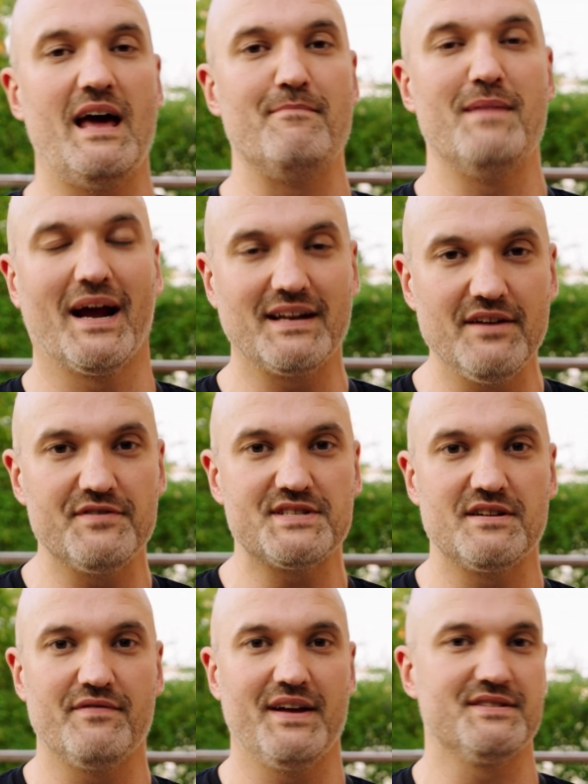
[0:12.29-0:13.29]
and
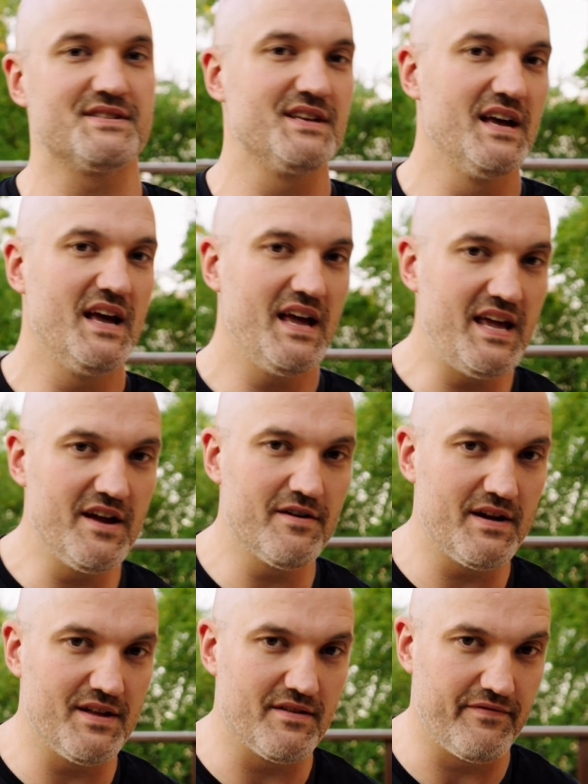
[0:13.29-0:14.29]
Magnificent Events
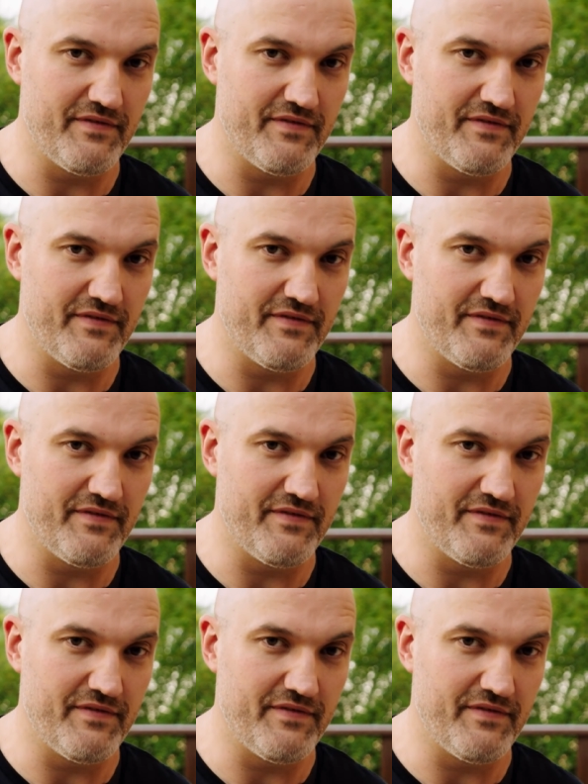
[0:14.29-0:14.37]
here in the